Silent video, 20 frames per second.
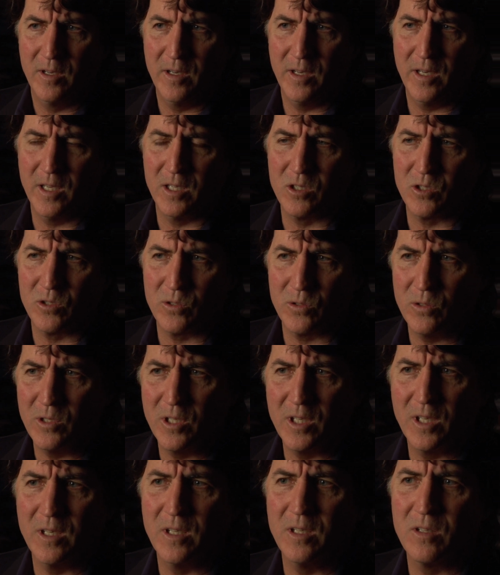and
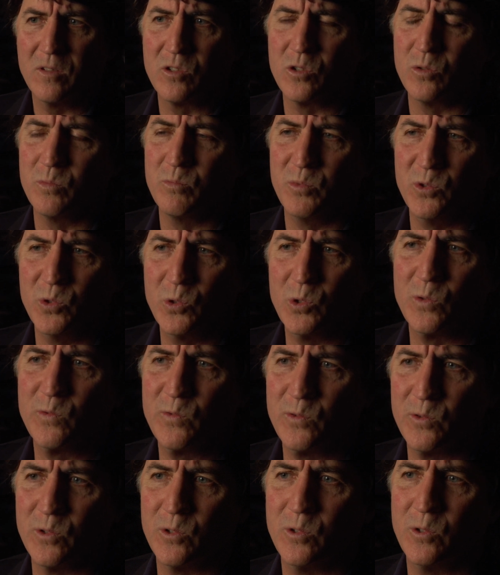turning it into
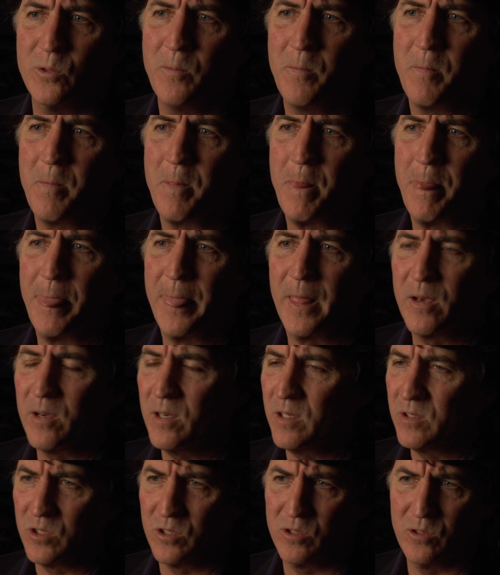beautiful,
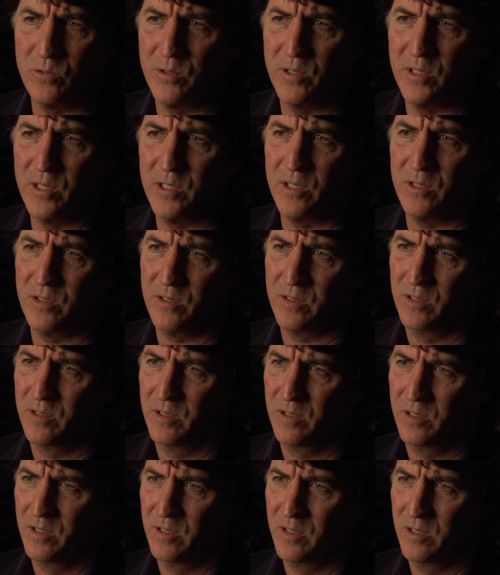concentrated,
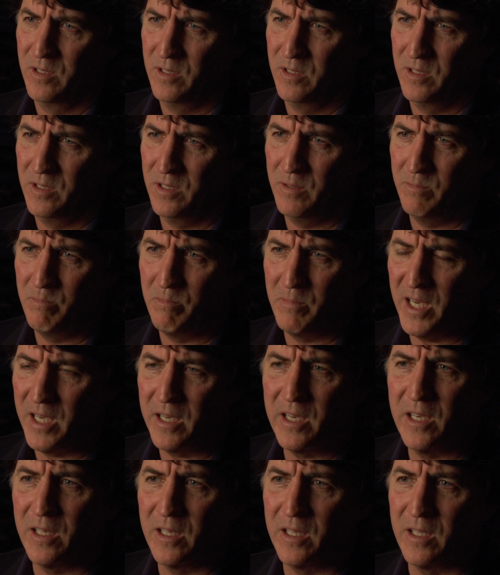
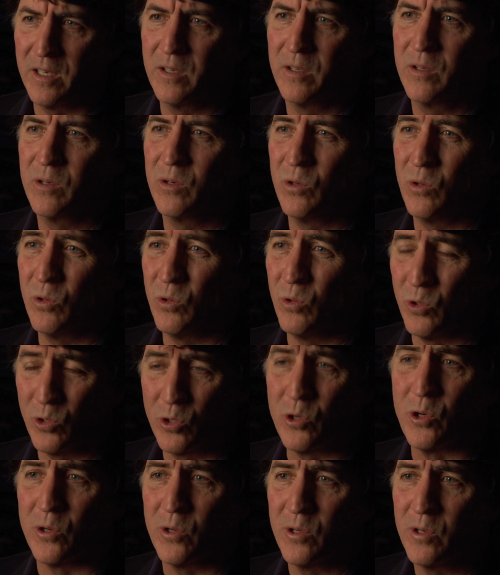immaculate
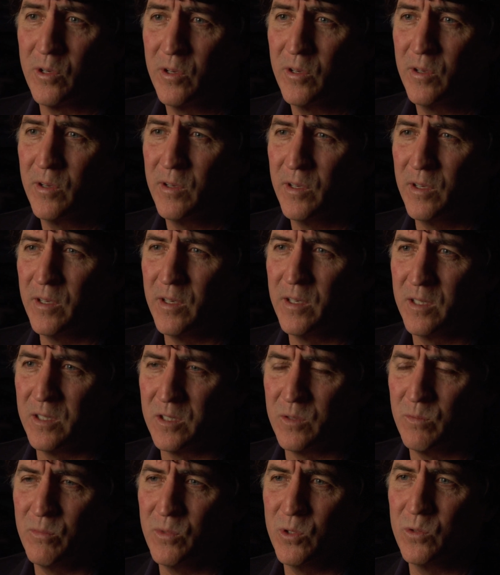order in
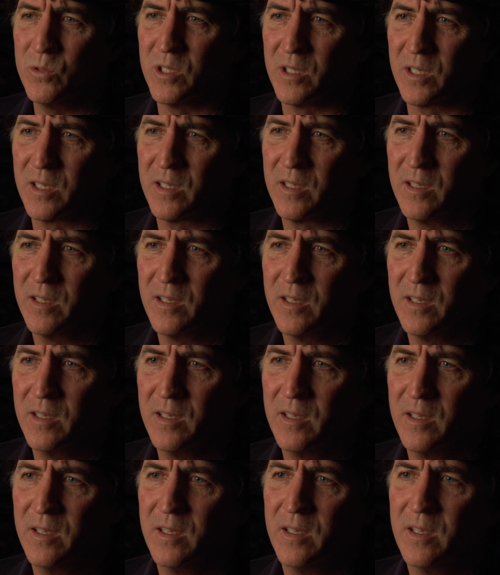his music.
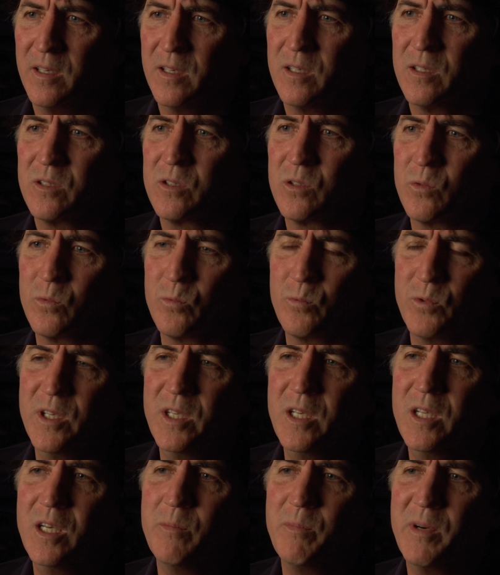So
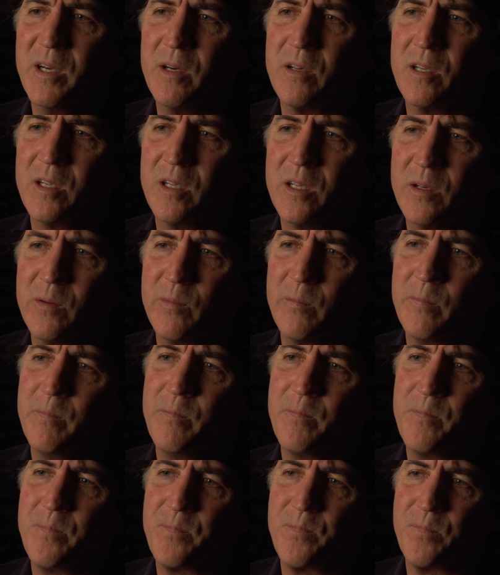reading about
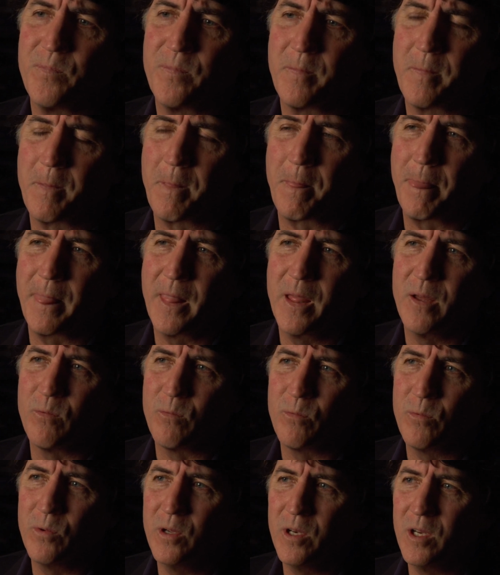him
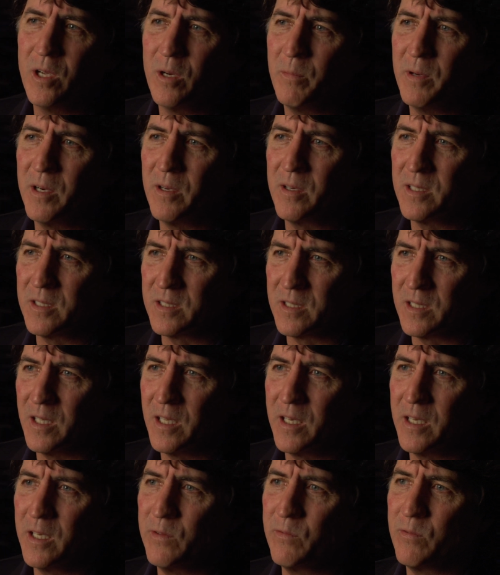and reading about his
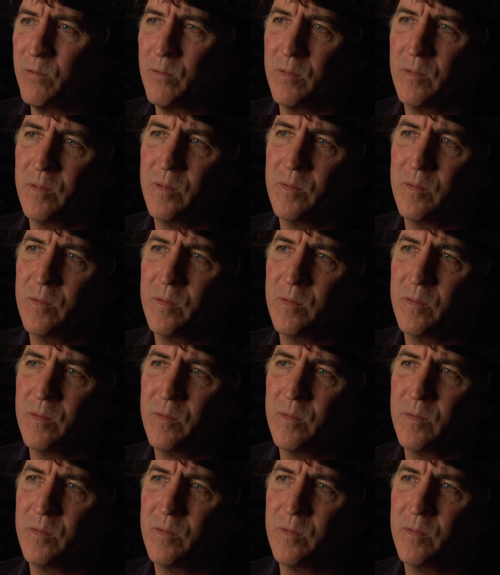life,